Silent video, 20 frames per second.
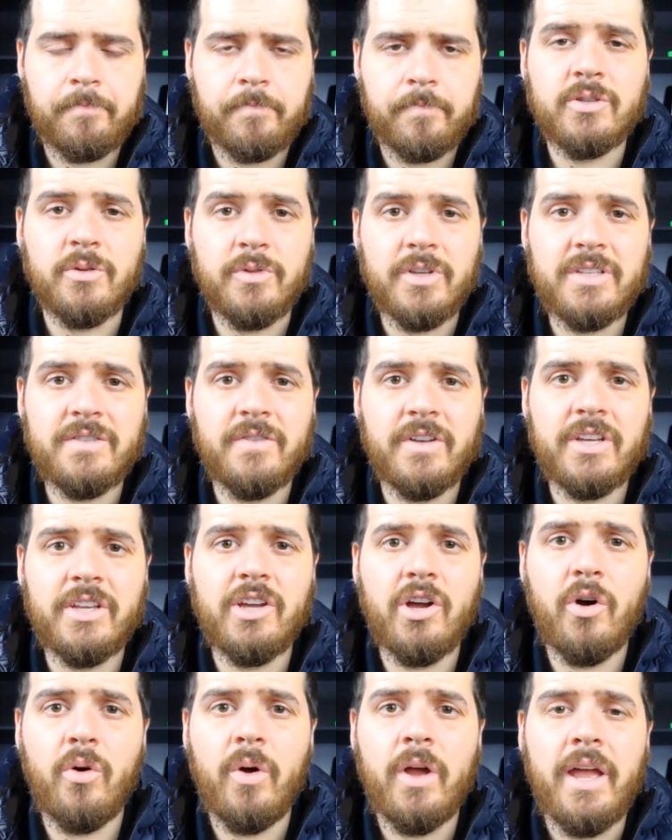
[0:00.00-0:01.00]
So this
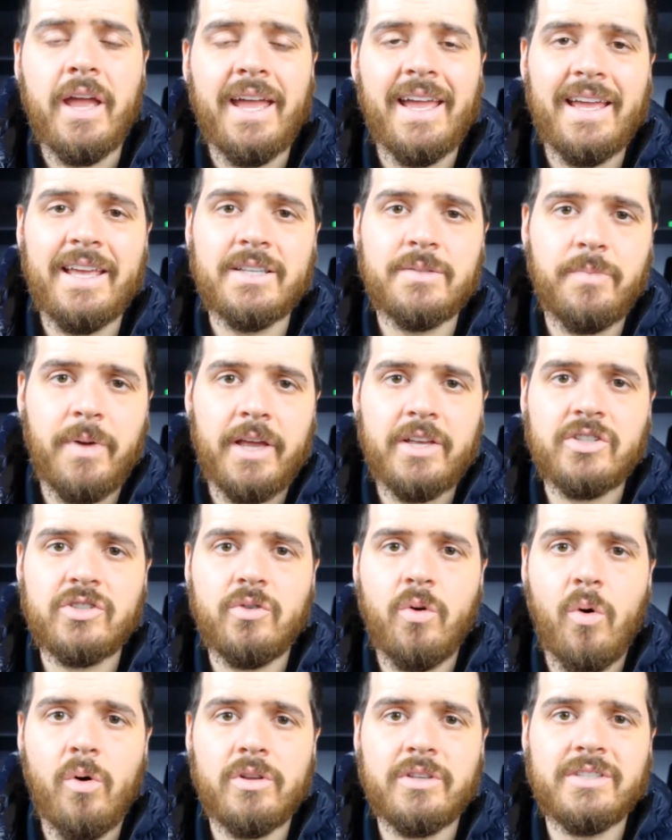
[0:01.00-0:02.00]
video is based
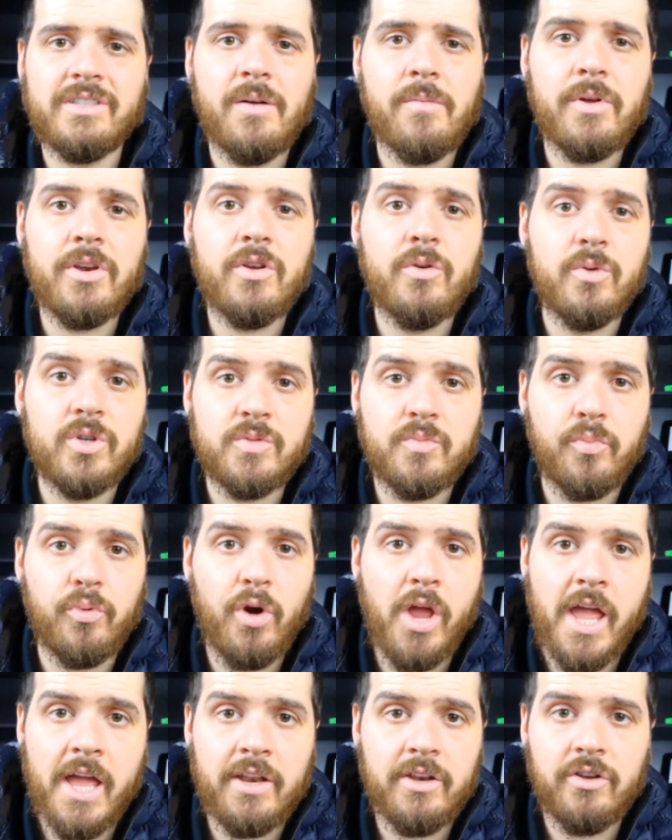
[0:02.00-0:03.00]
towards somebody who is
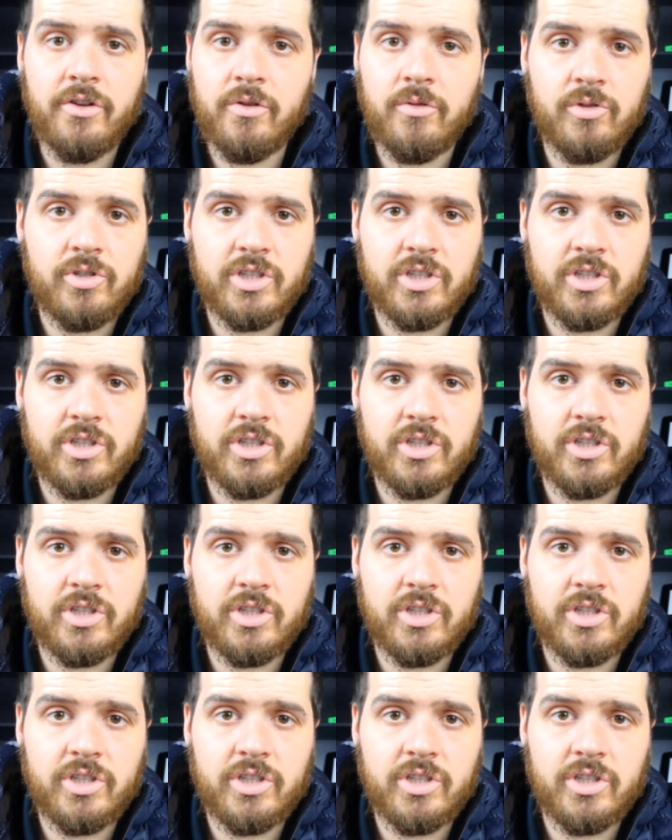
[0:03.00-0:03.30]
brand new,